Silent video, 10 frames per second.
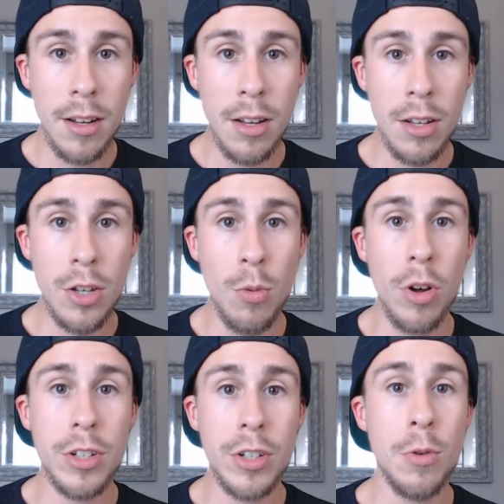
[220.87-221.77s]
you
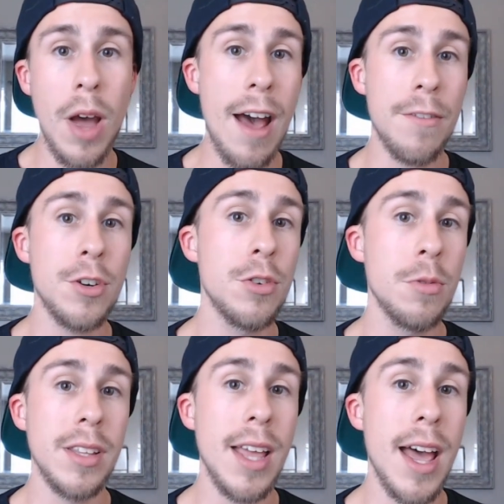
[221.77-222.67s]
want to, after
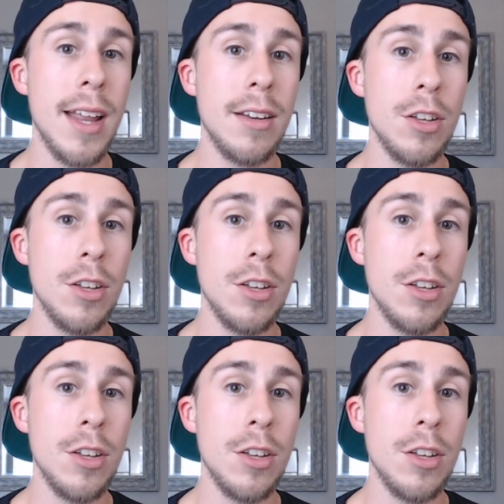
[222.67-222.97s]
doing that,